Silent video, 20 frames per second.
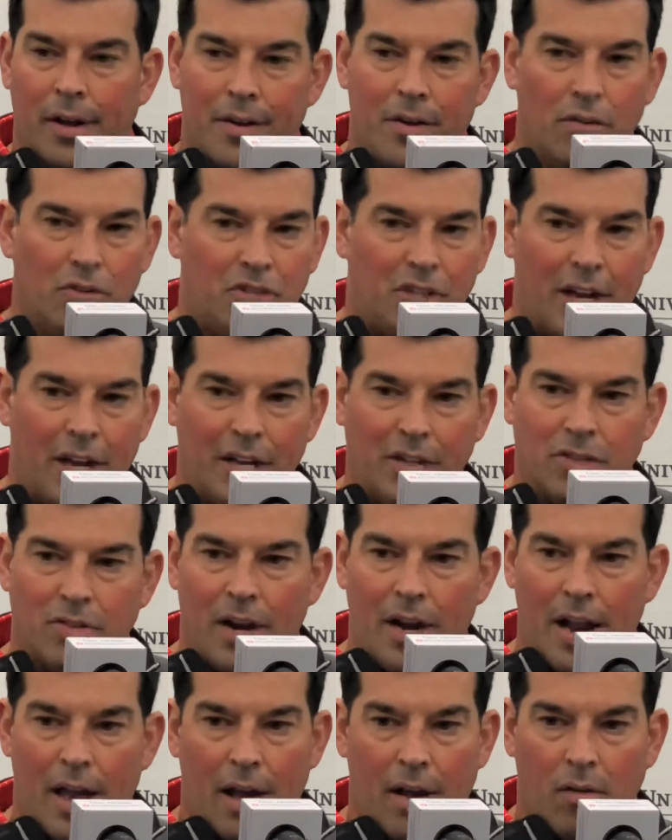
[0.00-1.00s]
no change
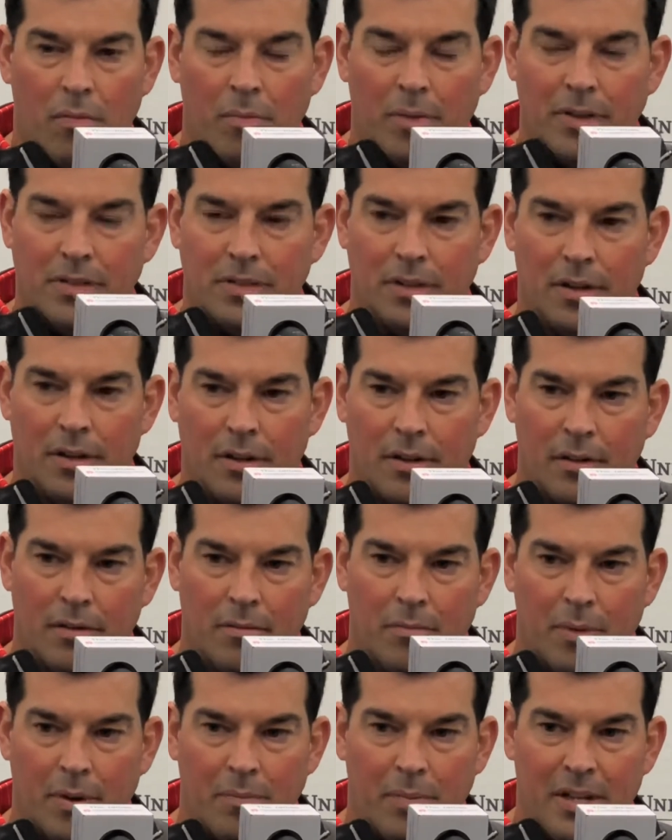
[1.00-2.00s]
right now,
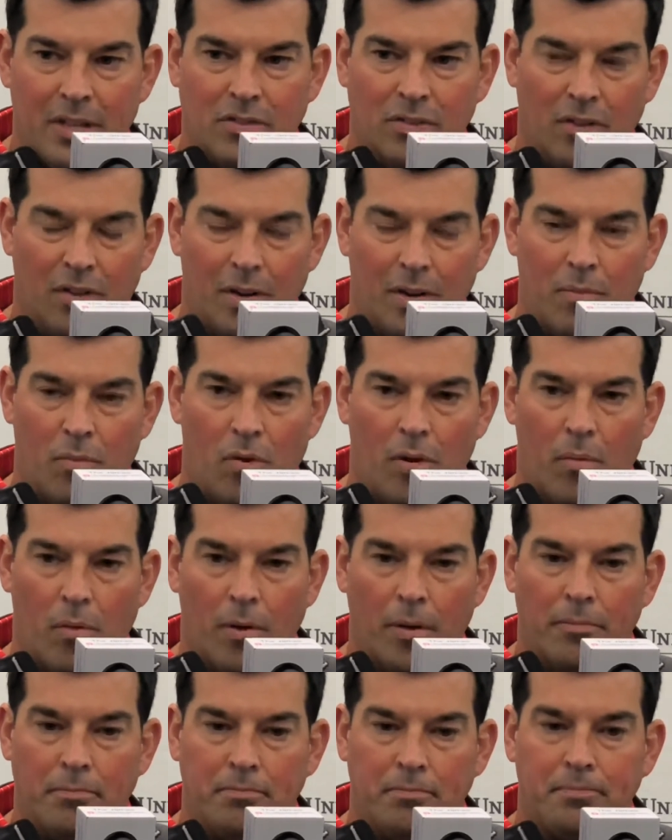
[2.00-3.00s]
but he's learning more and
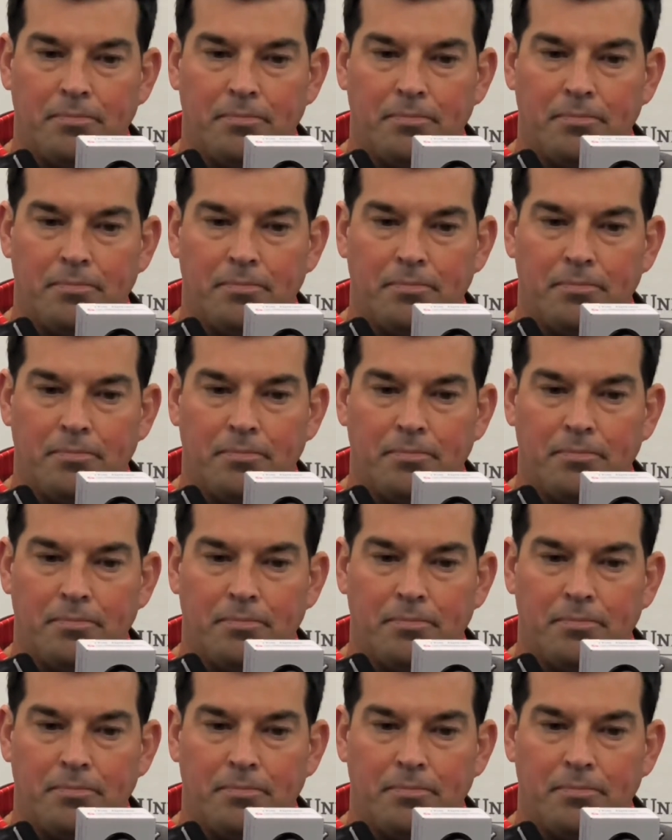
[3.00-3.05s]
more.